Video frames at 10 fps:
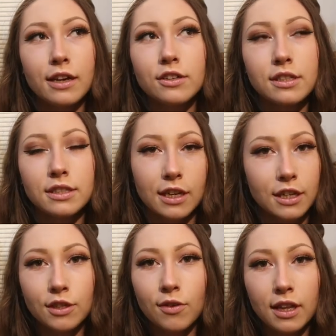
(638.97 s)
I just set
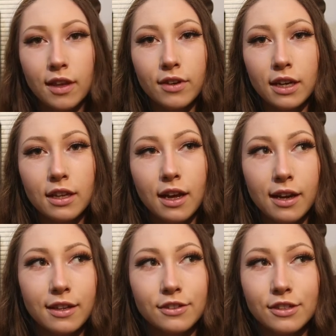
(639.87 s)
it to 11
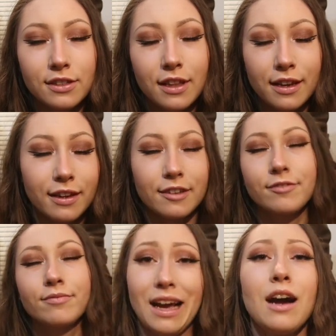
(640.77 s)
o'clock and just think
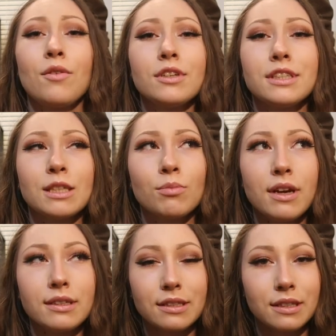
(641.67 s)
Hogwarts
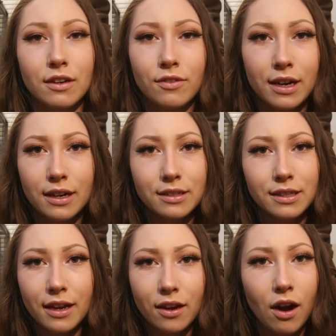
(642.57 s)
Express is getting ready to
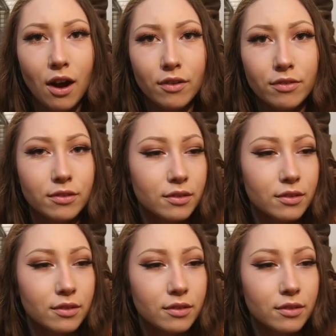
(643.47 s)
take off.